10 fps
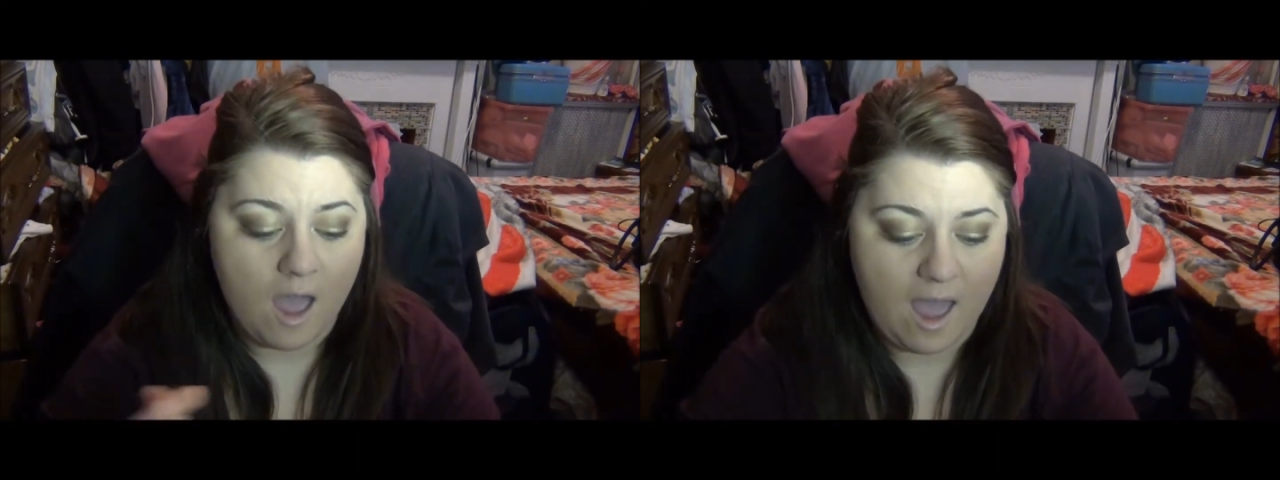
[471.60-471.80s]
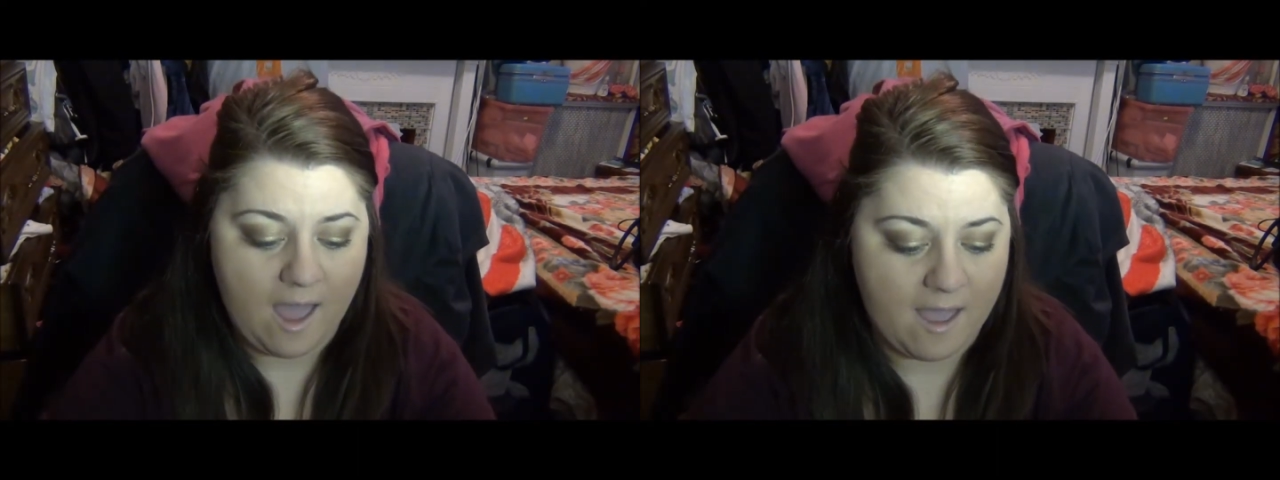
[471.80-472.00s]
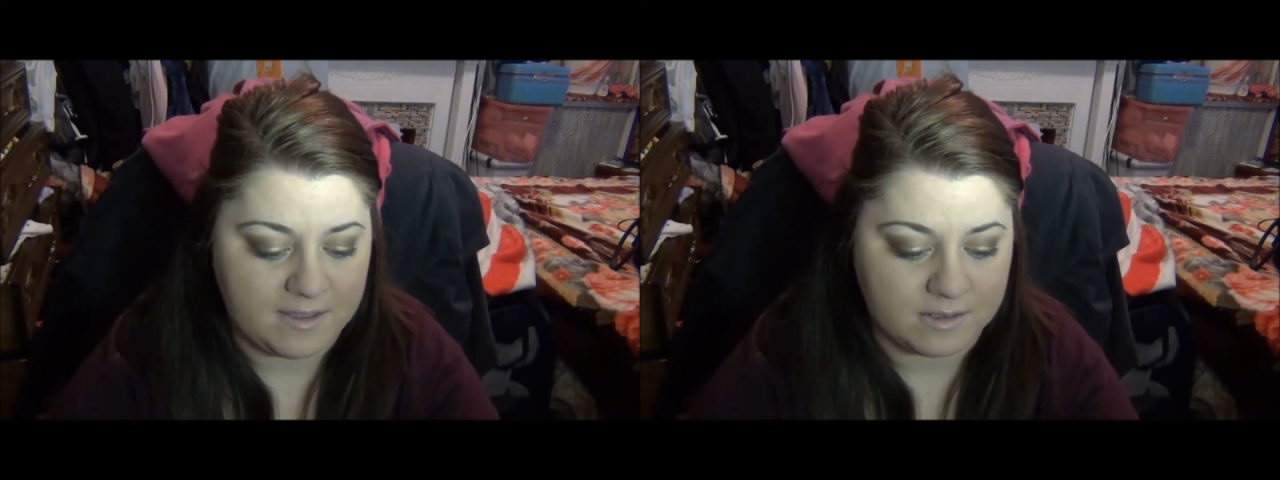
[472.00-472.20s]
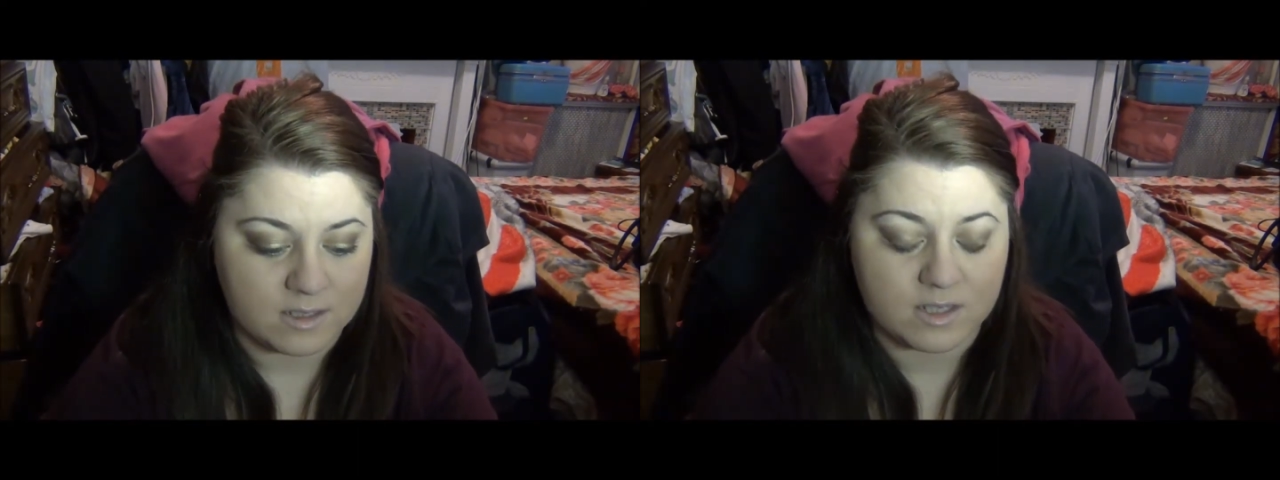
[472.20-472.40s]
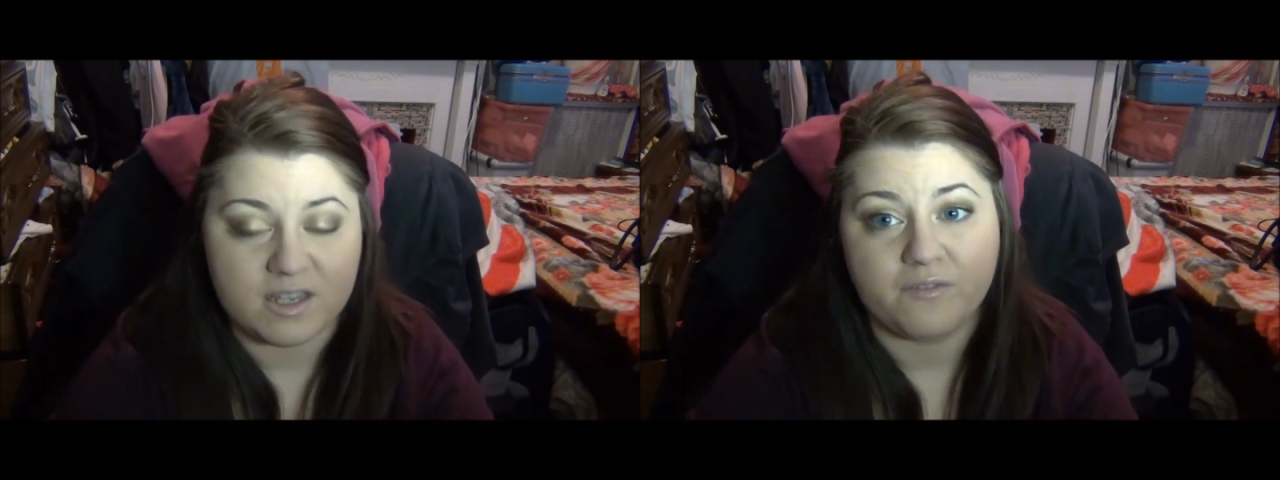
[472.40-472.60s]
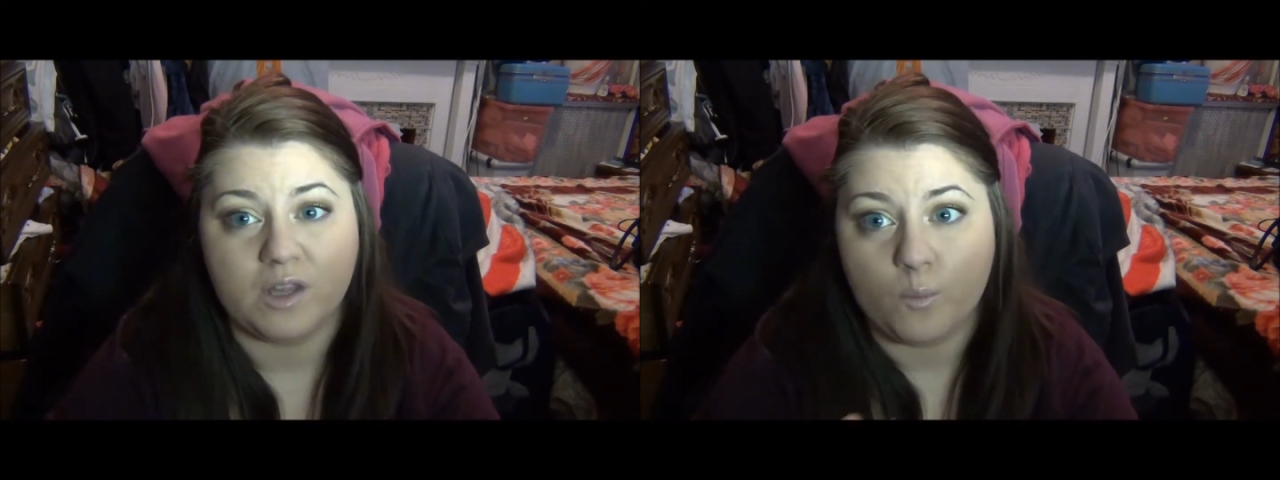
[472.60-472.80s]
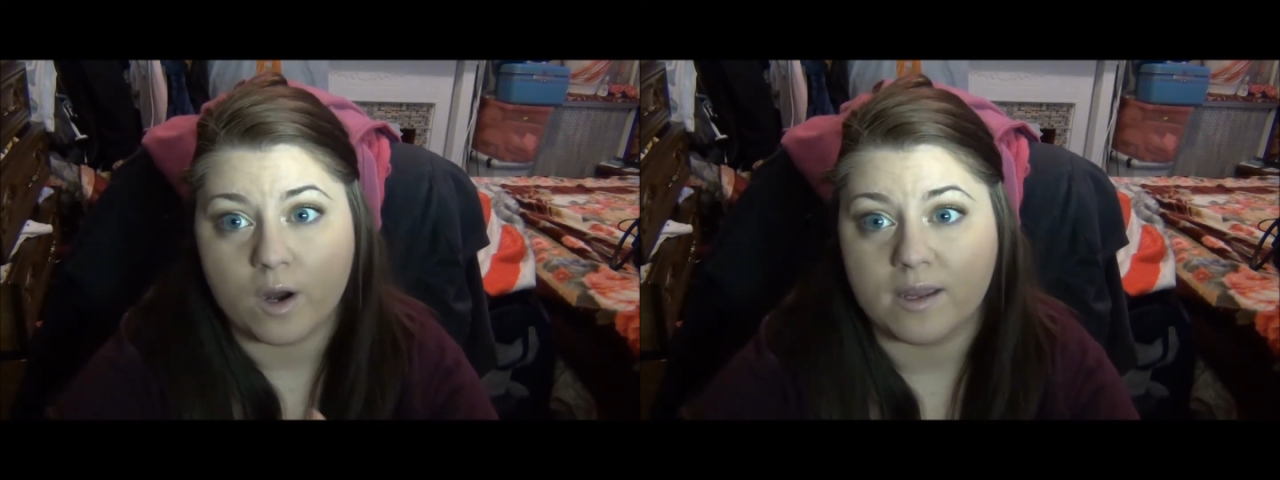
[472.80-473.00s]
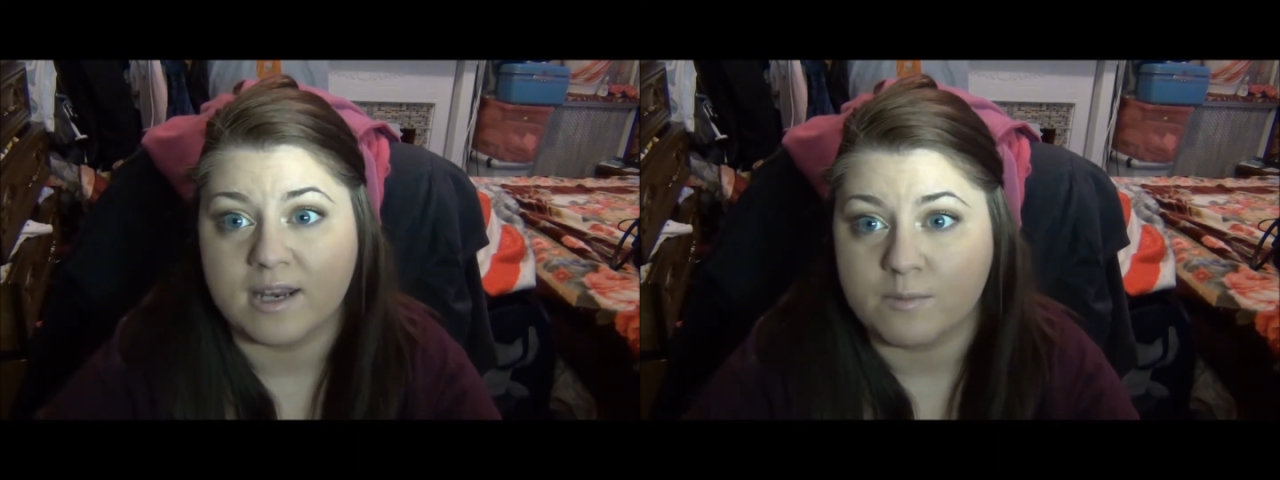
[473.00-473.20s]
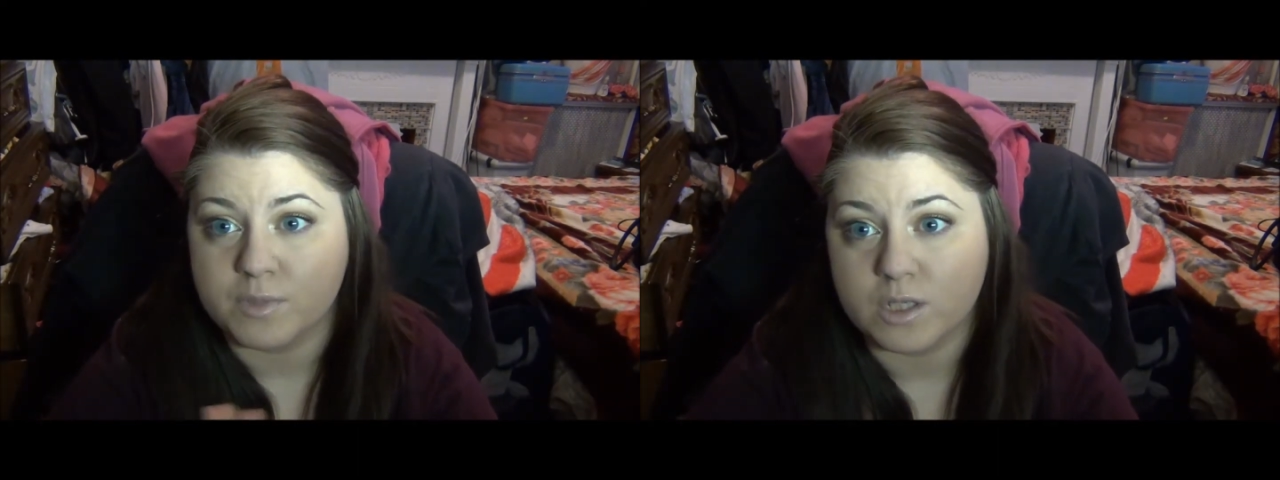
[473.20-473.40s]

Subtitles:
and to definitely work it in